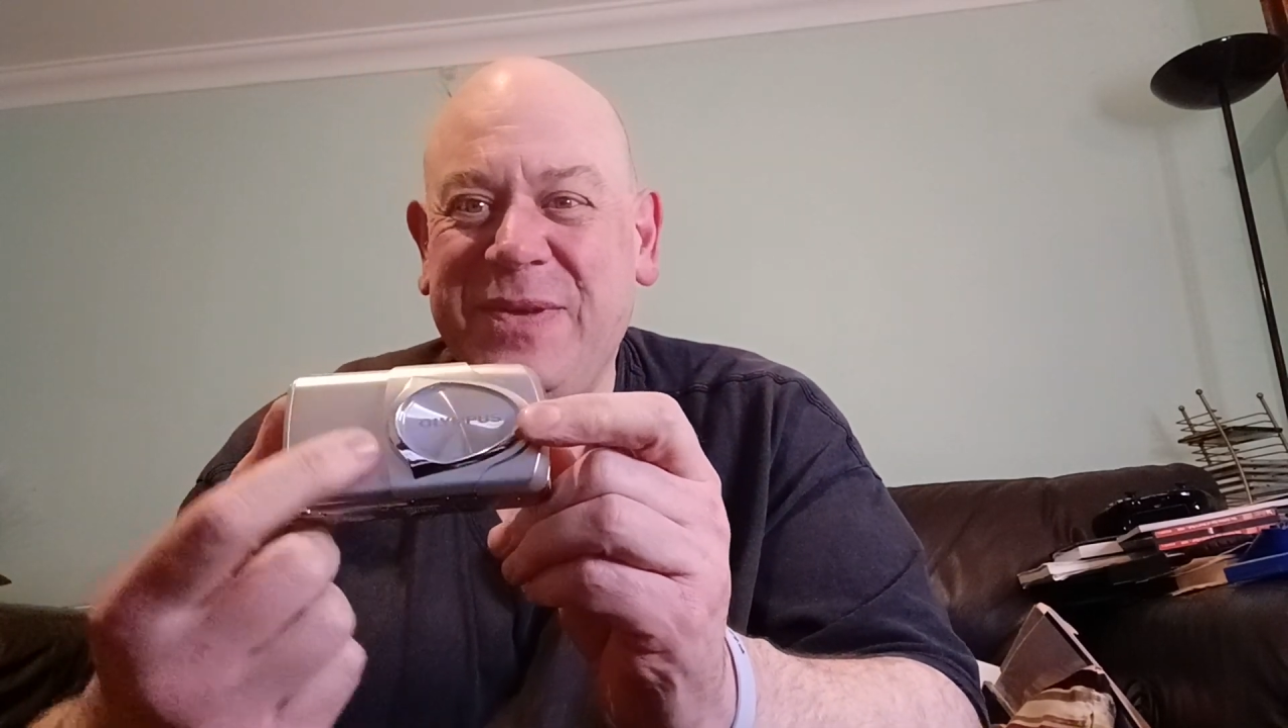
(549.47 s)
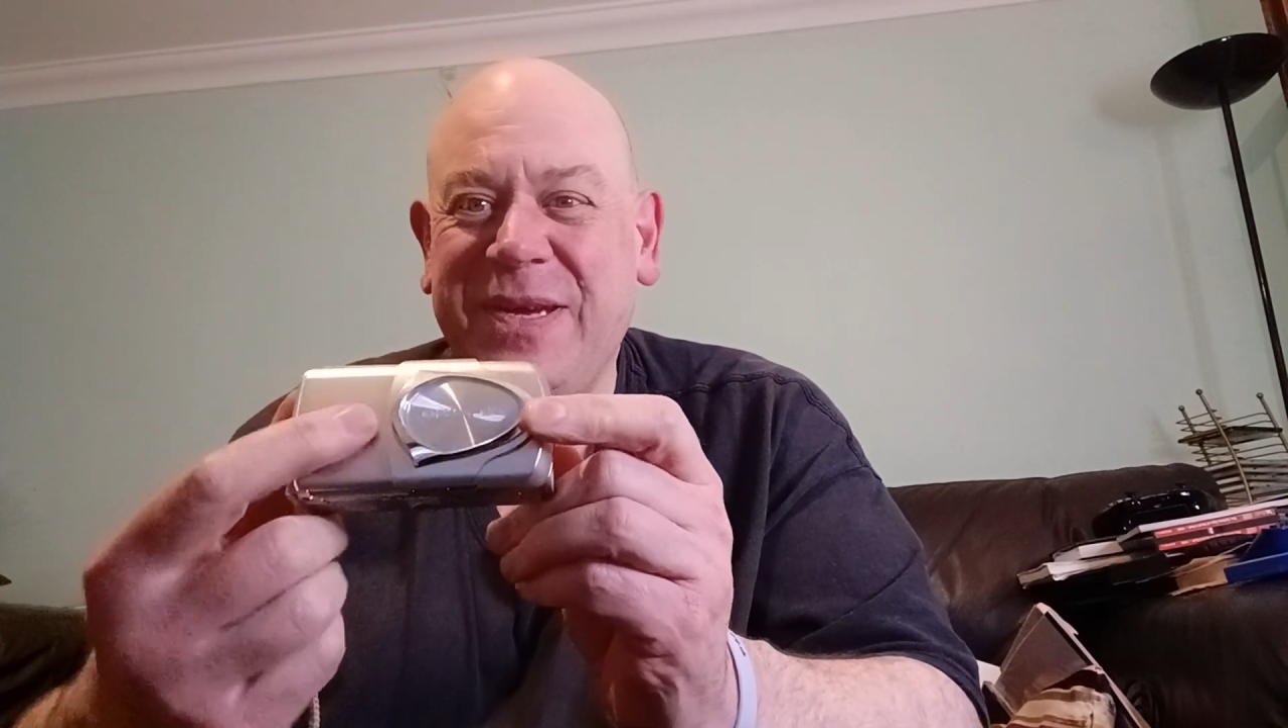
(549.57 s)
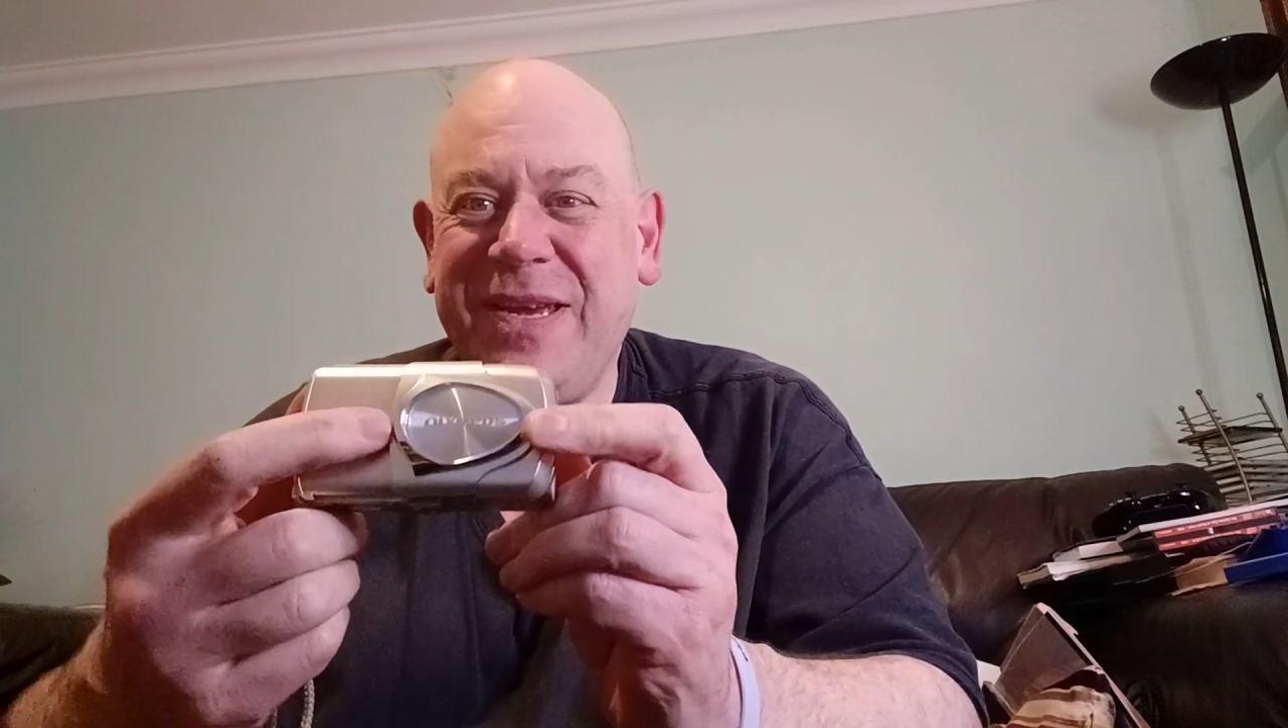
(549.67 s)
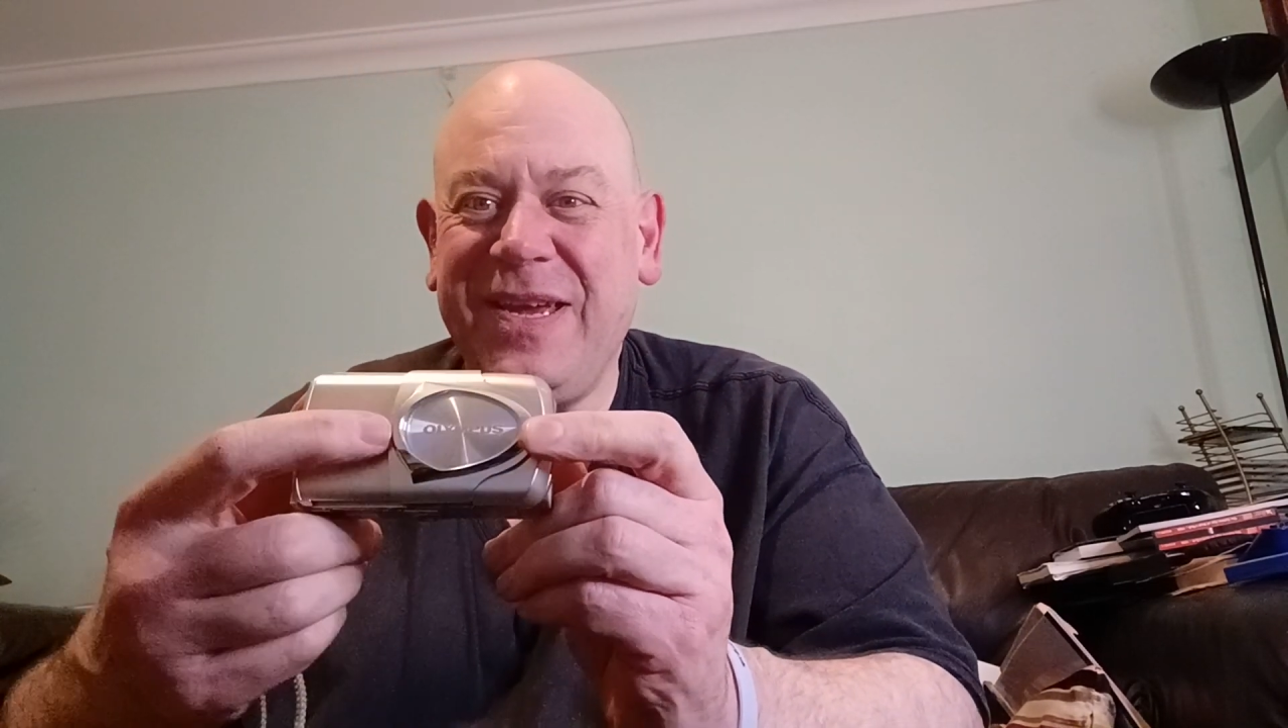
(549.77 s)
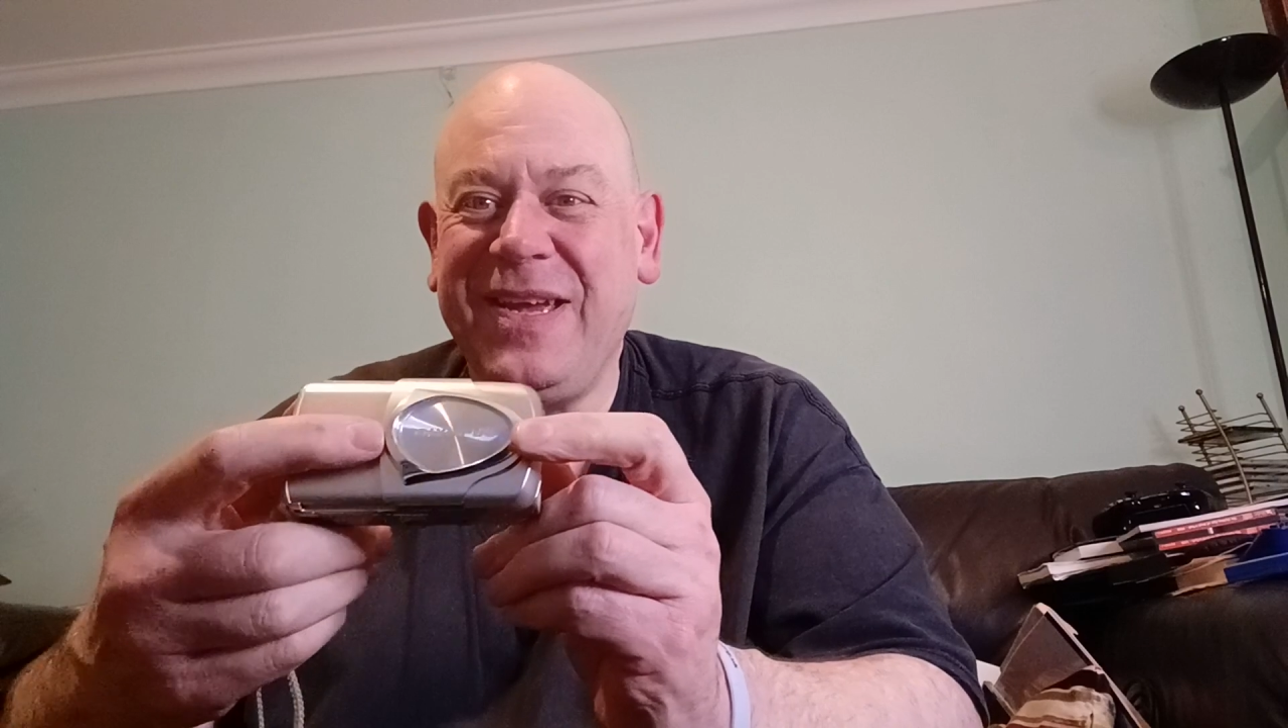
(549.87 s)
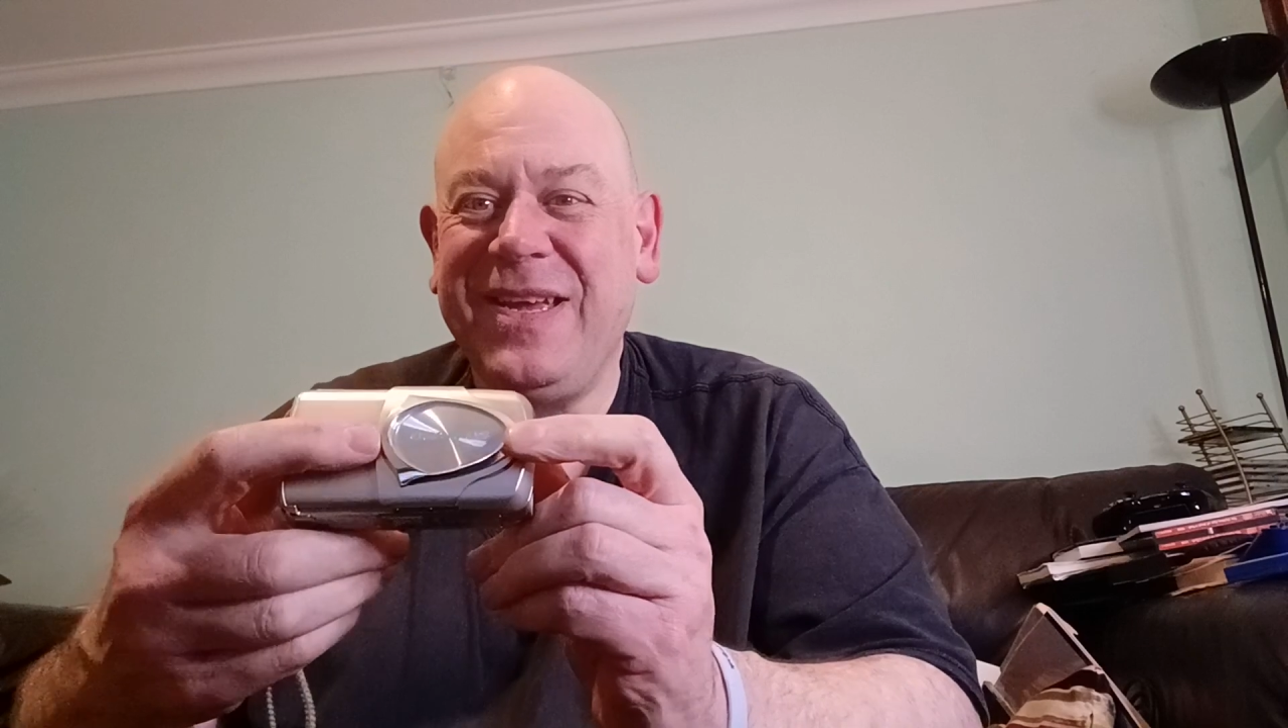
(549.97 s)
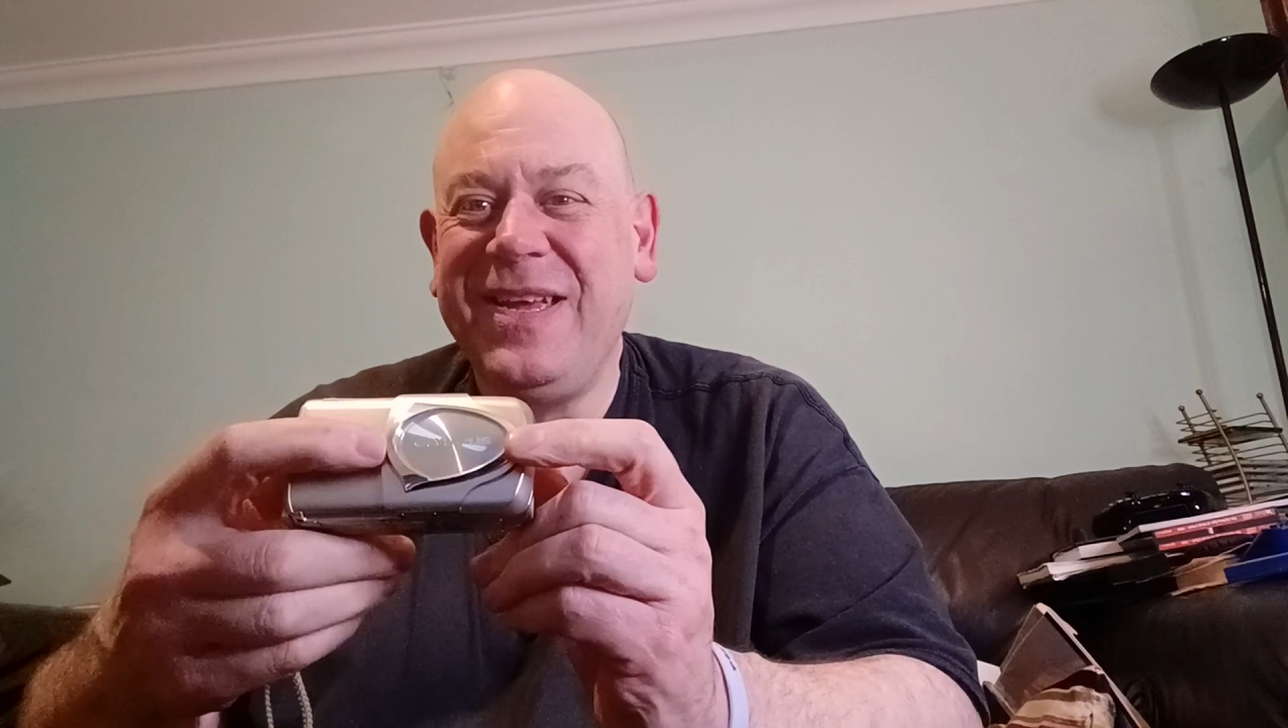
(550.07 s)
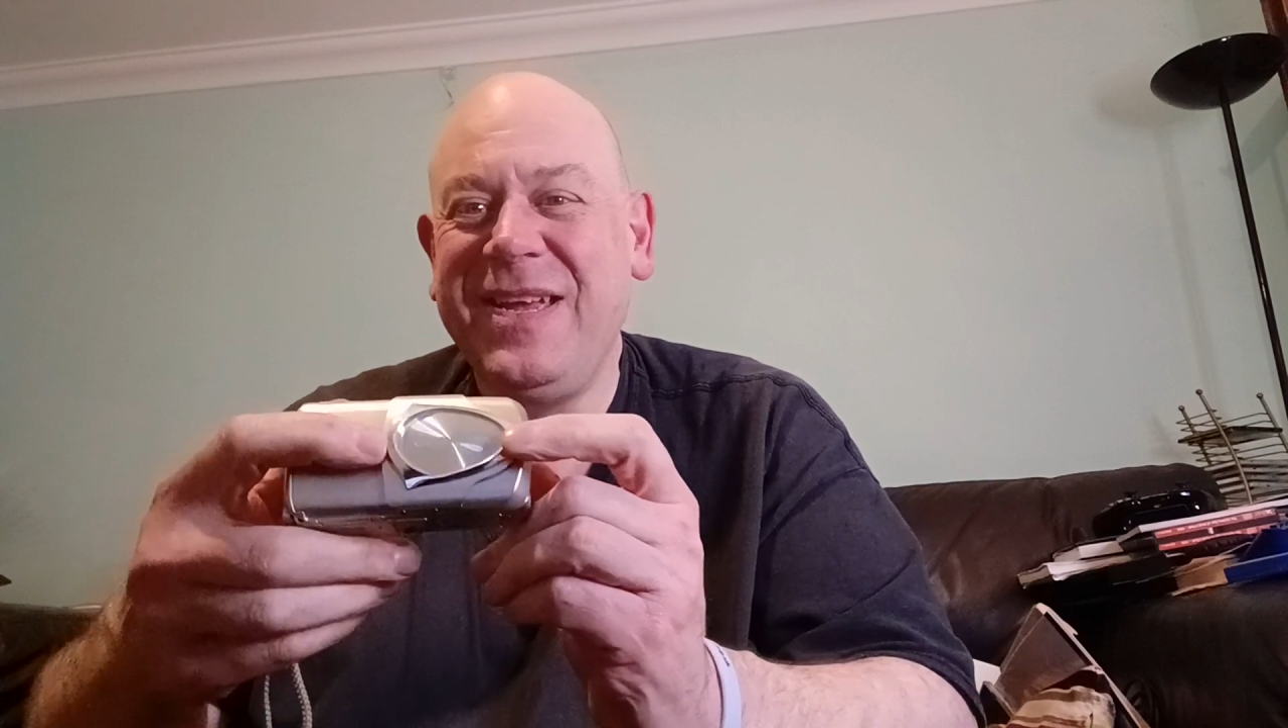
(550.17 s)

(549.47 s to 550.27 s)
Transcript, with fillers: thing here.